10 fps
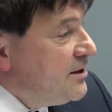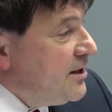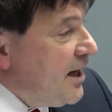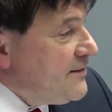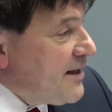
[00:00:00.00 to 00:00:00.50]

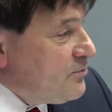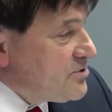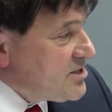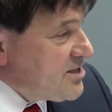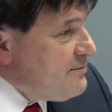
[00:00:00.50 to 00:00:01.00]
And that was
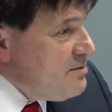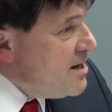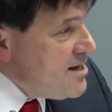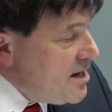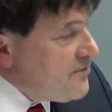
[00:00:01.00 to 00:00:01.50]
the same in
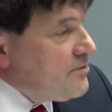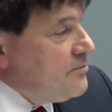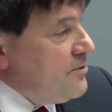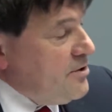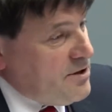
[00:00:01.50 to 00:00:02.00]
many
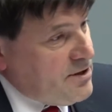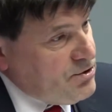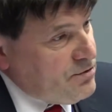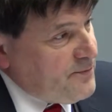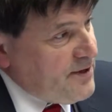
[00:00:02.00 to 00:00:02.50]
other
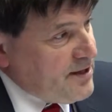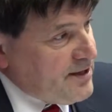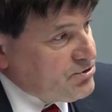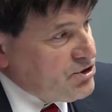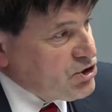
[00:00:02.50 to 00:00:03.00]
European
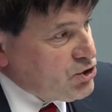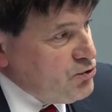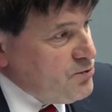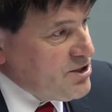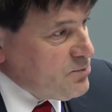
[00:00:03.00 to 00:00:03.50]
countries
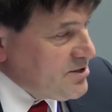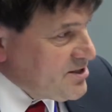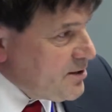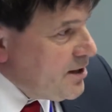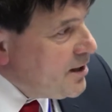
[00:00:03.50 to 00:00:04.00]
too. This was
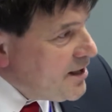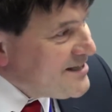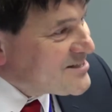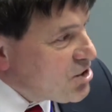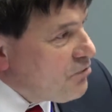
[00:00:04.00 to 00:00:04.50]
the
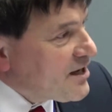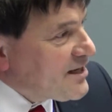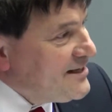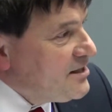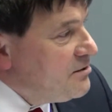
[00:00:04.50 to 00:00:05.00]

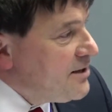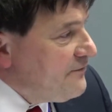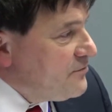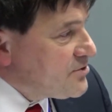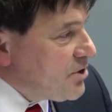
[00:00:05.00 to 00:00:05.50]
historically low
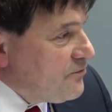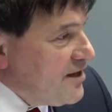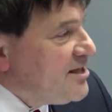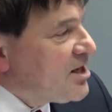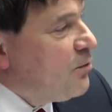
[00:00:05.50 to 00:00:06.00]
levels of
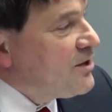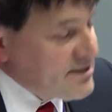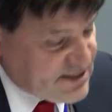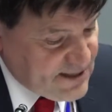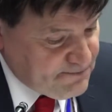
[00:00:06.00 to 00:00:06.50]

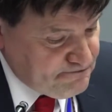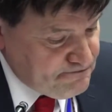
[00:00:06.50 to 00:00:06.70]
inequality.